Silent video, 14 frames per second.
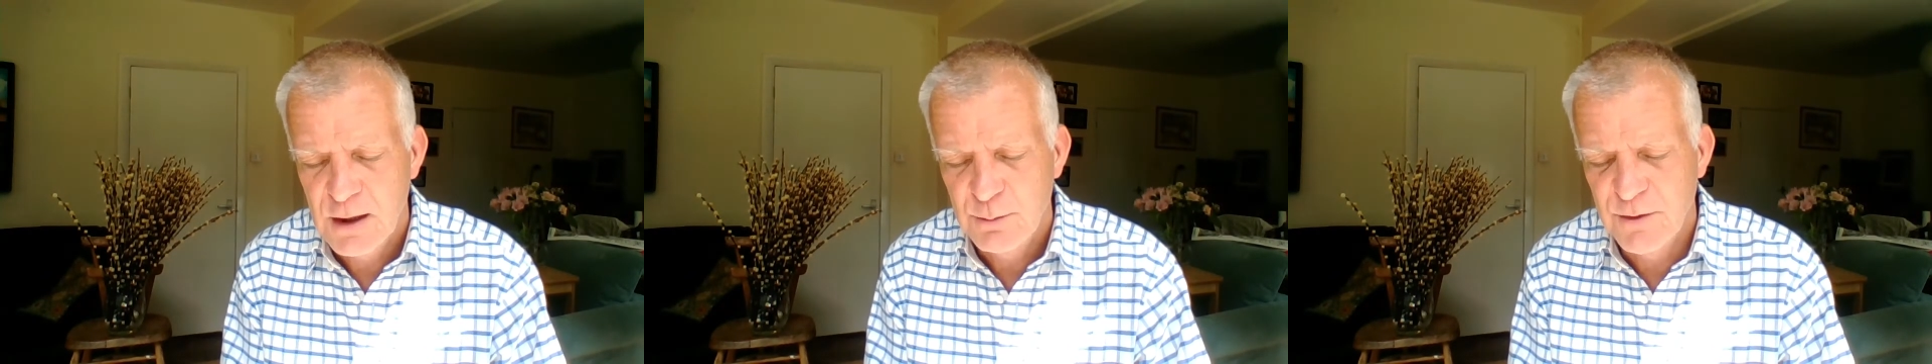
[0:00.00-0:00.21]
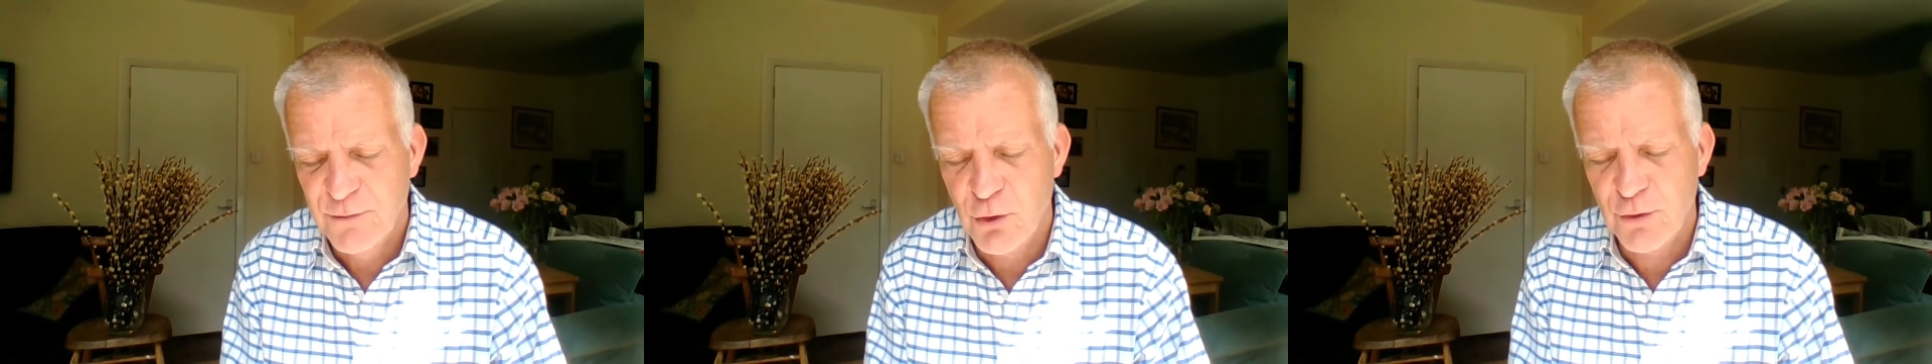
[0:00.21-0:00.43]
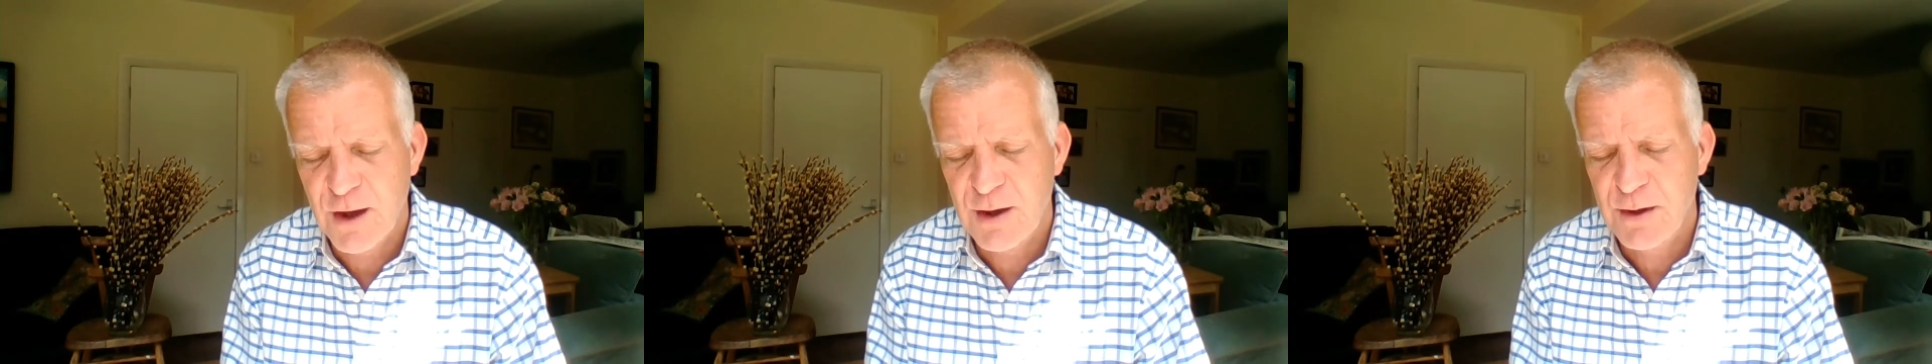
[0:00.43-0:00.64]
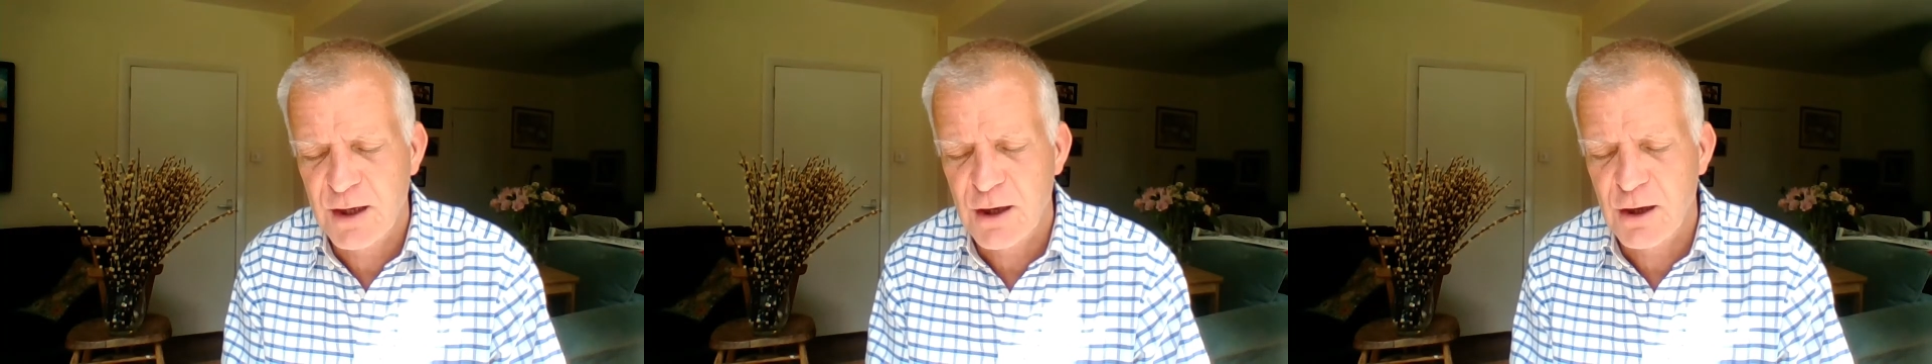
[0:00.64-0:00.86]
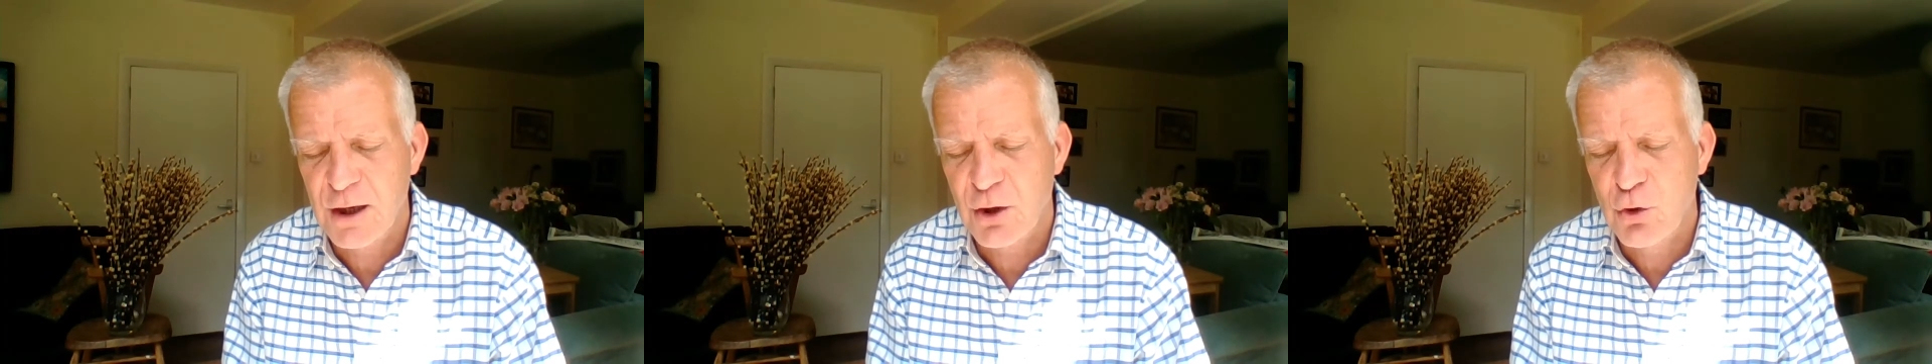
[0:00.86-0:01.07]
Before they had been
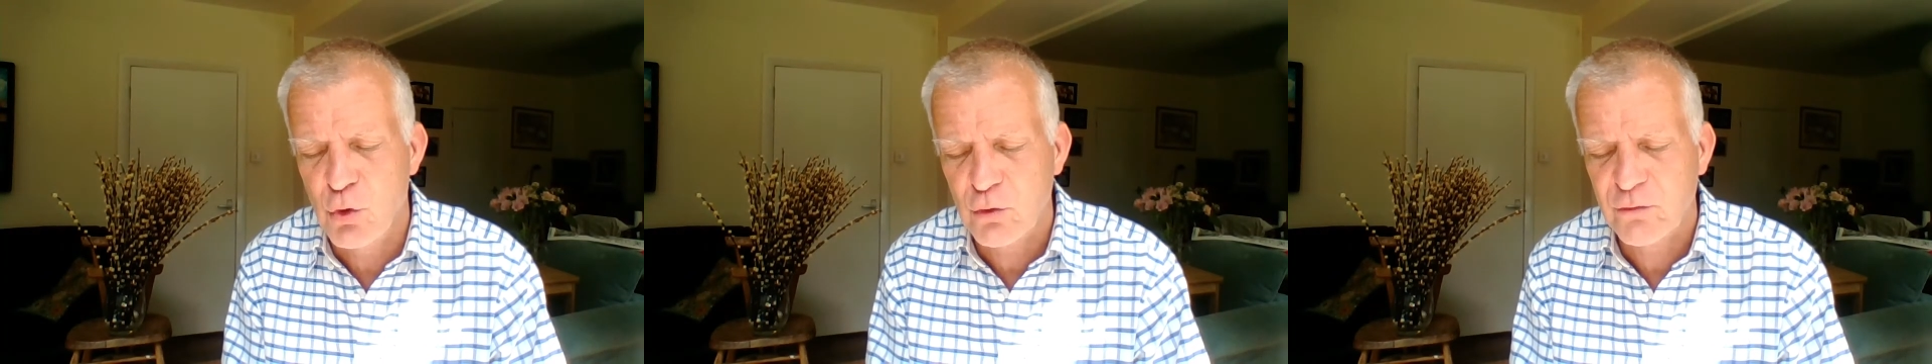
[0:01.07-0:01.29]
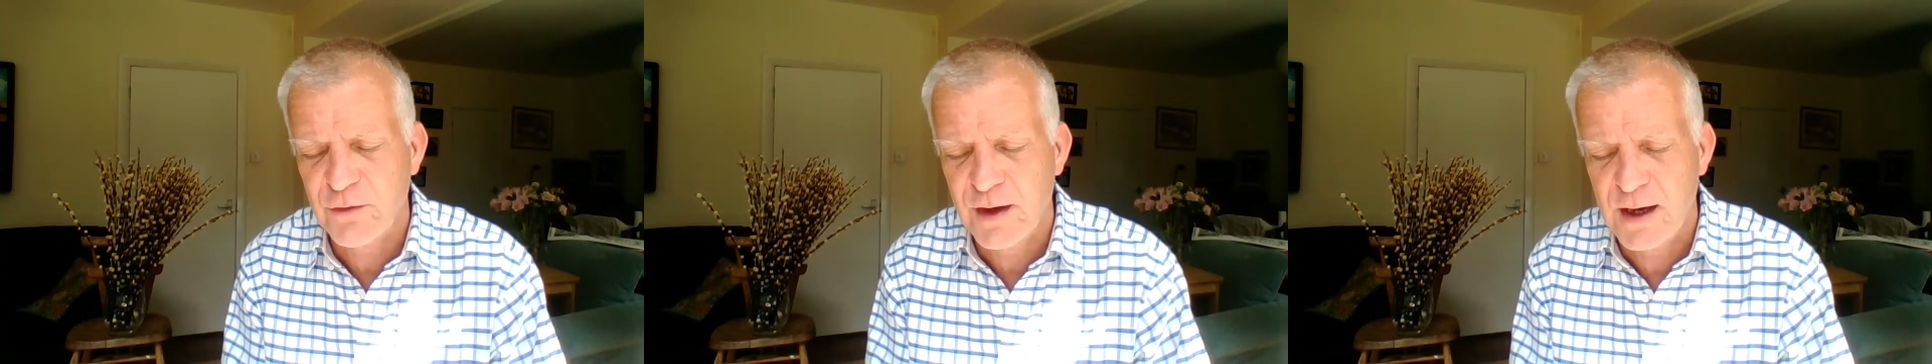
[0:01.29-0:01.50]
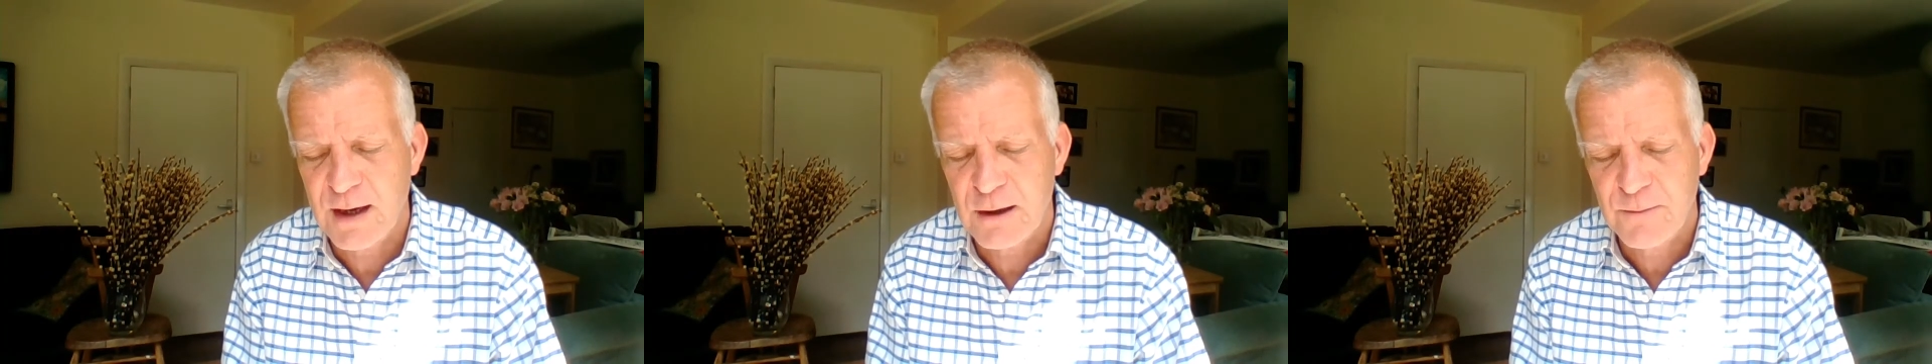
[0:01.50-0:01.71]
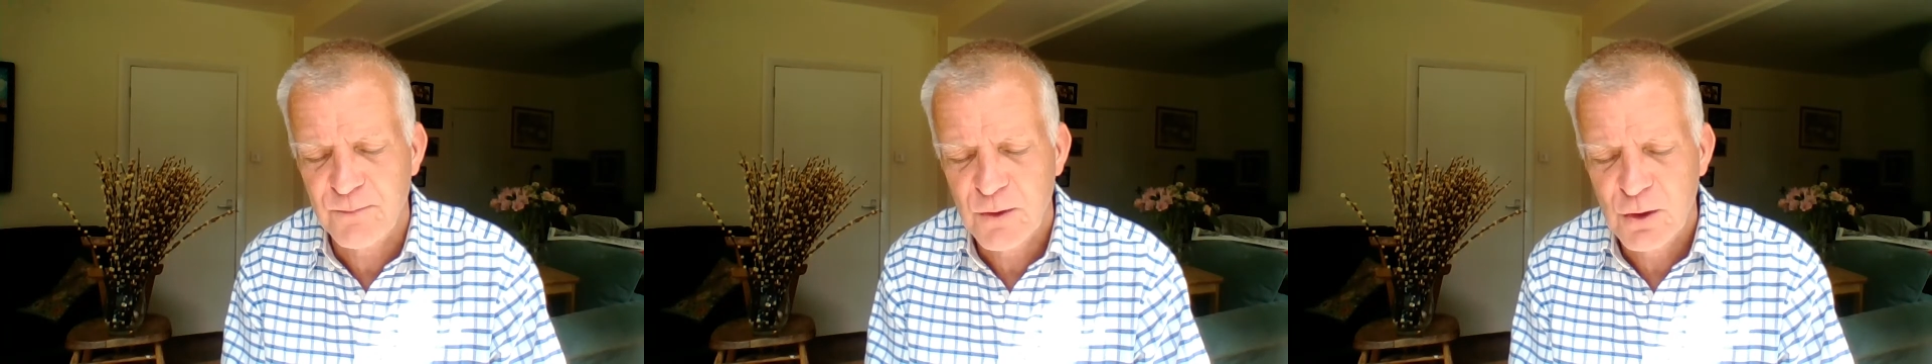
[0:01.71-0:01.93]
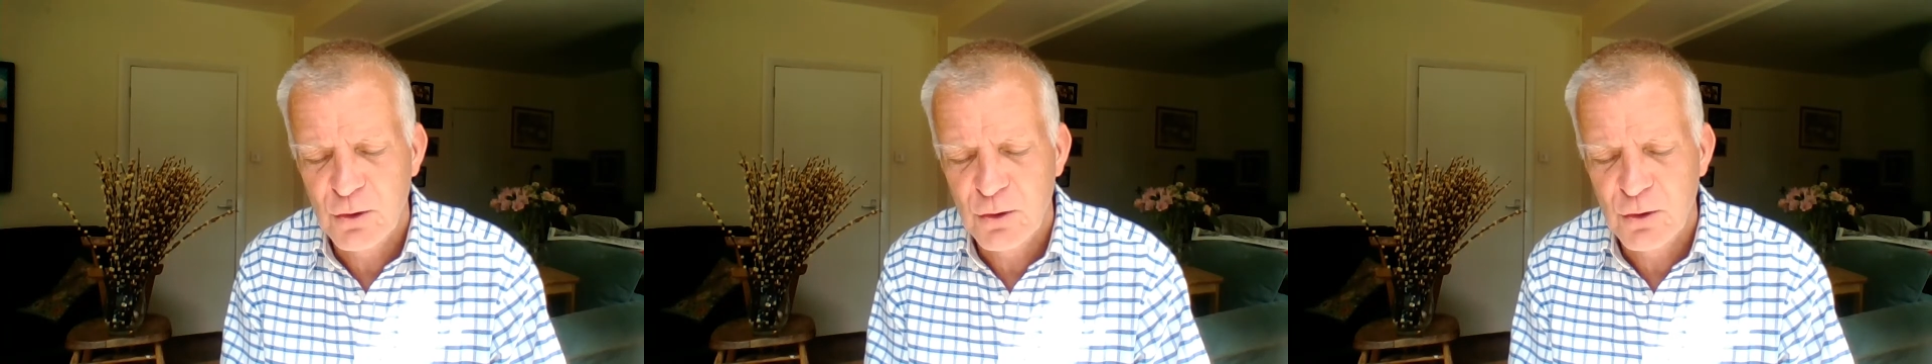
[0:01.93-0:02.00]
going 1/4 hour,